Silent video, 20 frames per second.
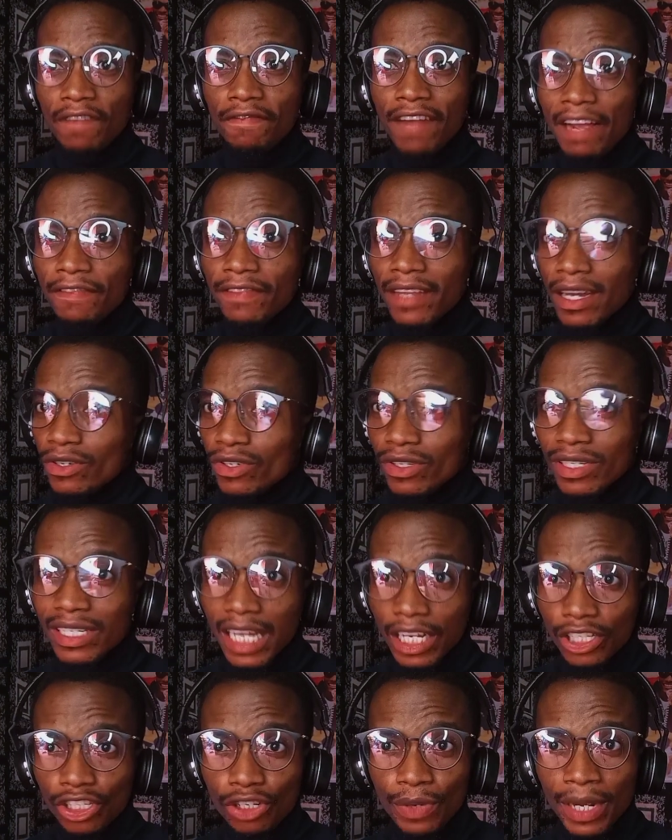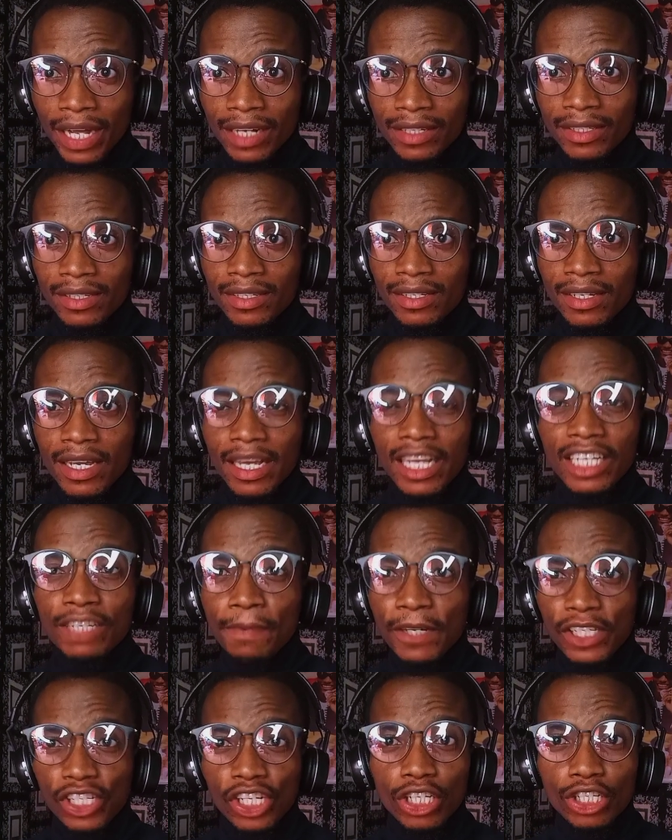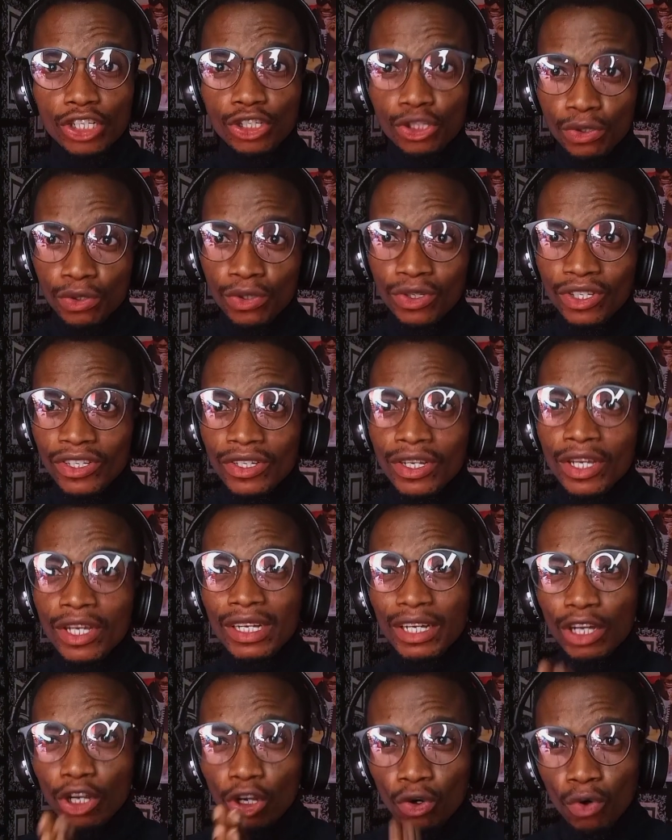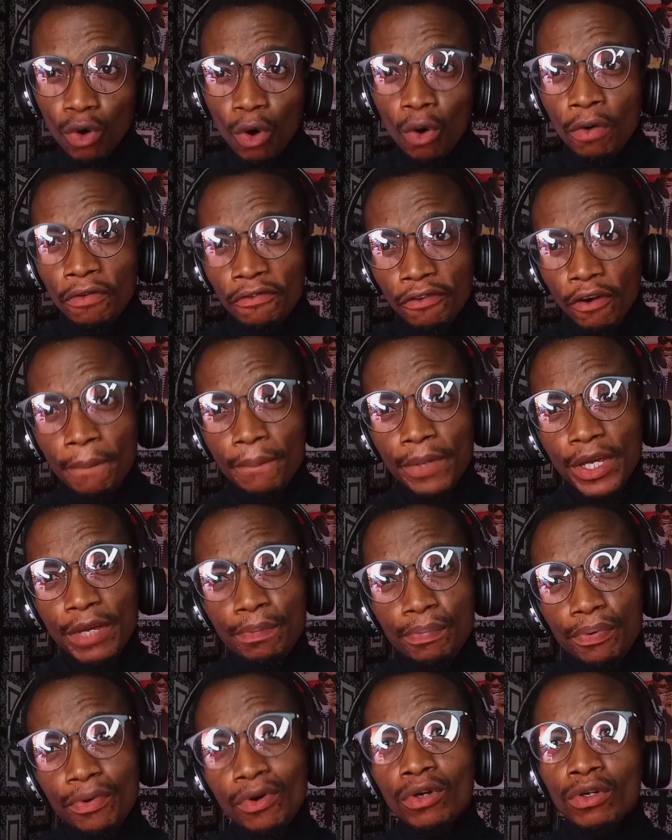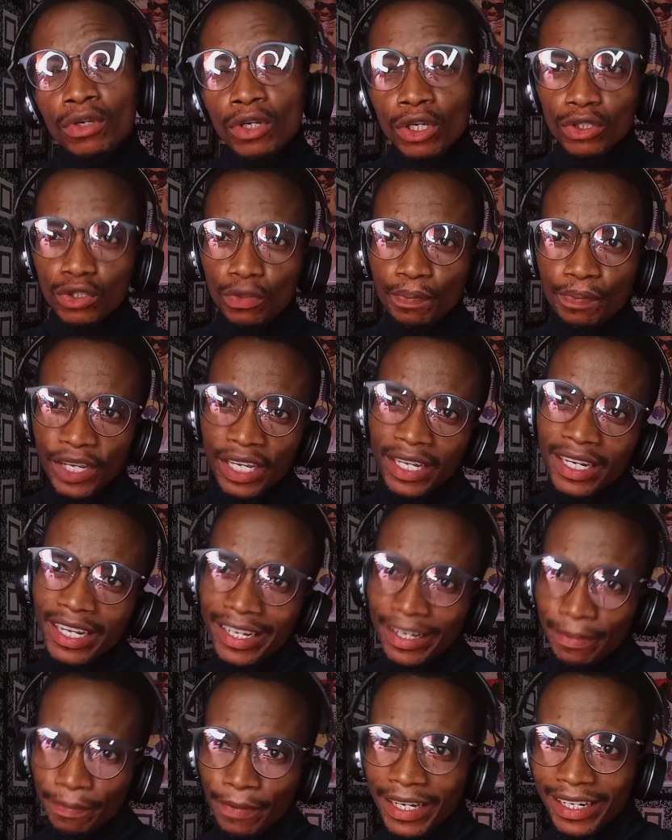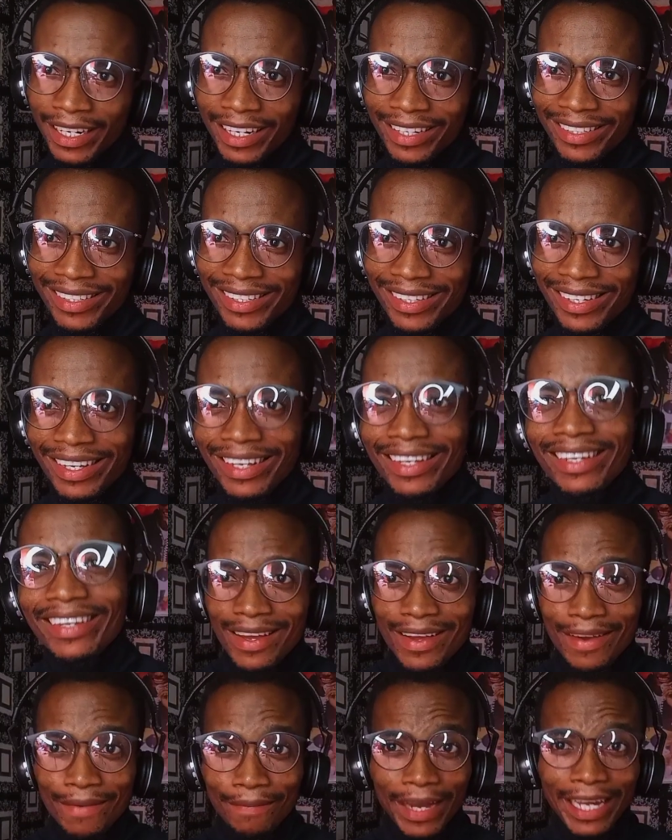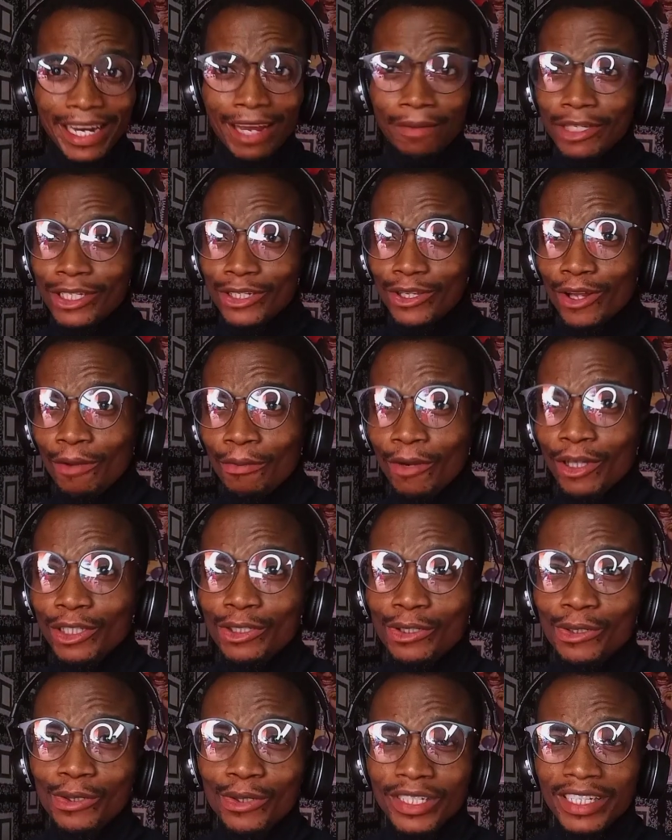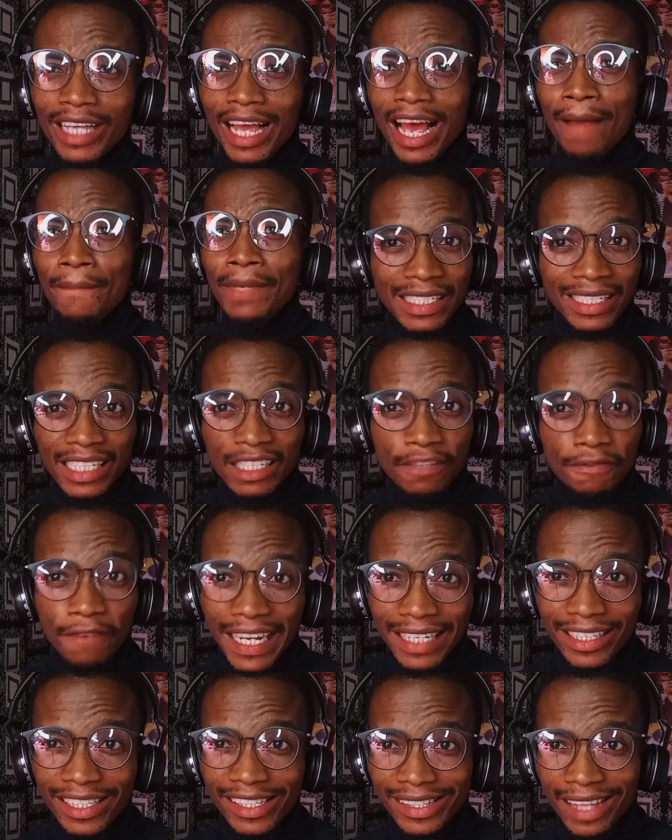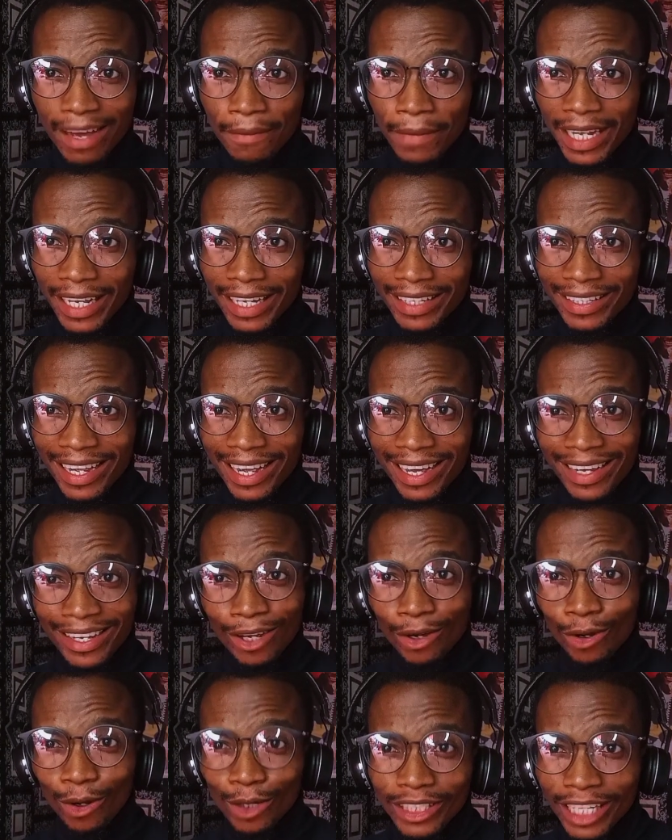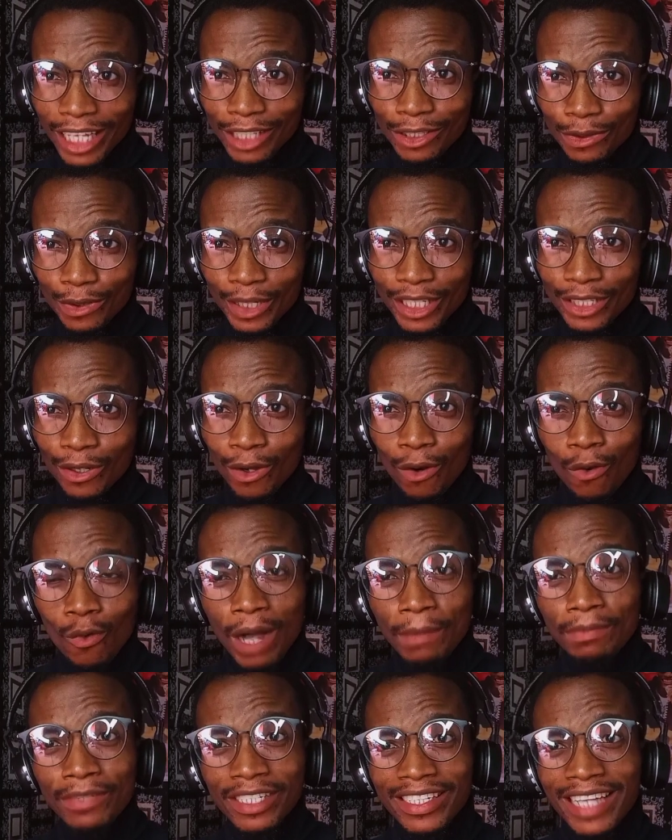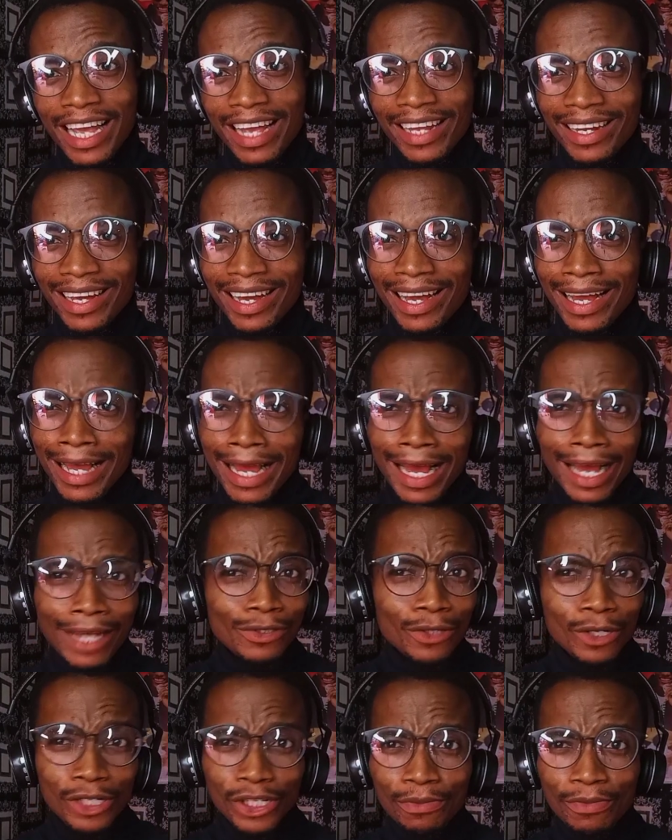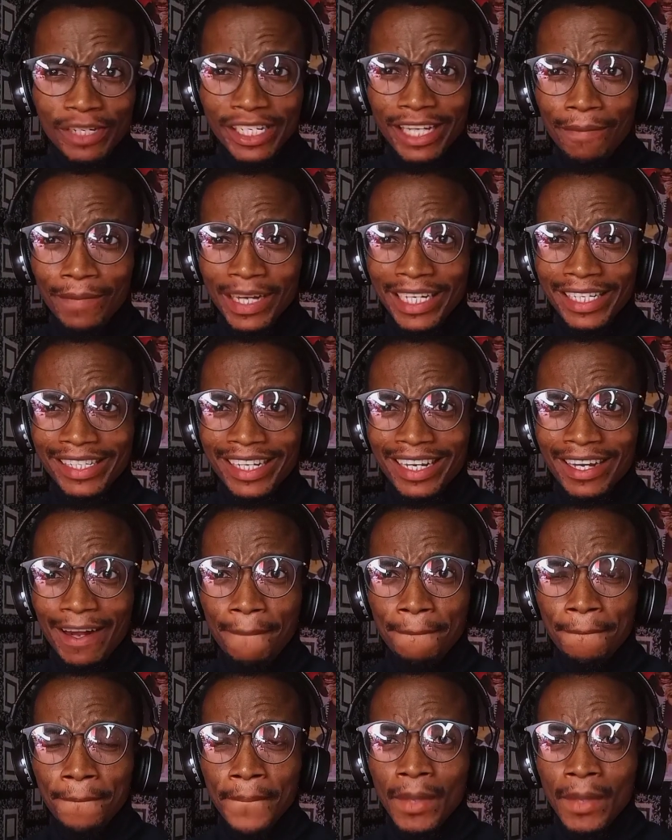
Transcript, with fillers: 5,000 Nigerians, especially youths, grow from being broke to being independent. My name is Solomon Tukes. I'm a certified digital marketer, a content creator, web designer, and social media manager.